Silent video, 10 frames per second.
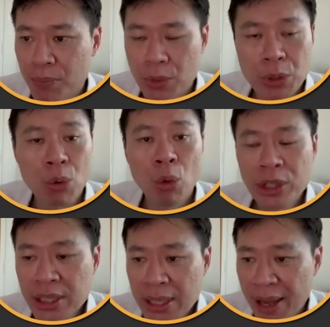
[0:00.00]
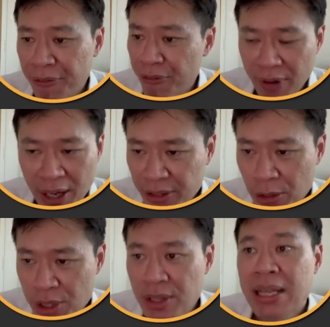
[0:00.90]
You only have
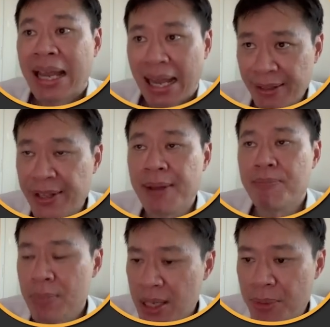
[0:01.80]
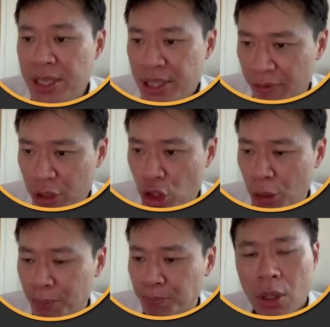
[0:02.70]
500,000, and that may be
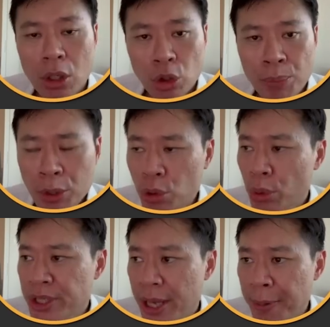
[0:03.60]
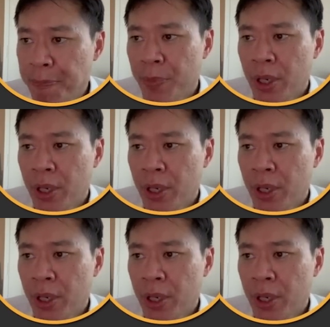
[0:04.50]
sufficient. To build towards that,